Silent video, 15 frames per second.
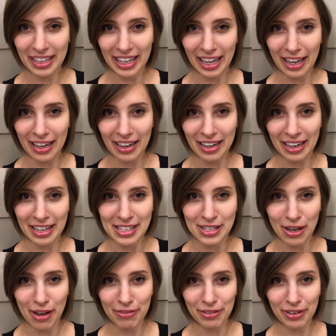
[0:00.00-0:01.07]
He had a nice
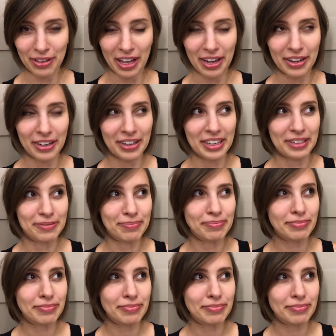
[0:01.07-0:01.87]
offer letter, and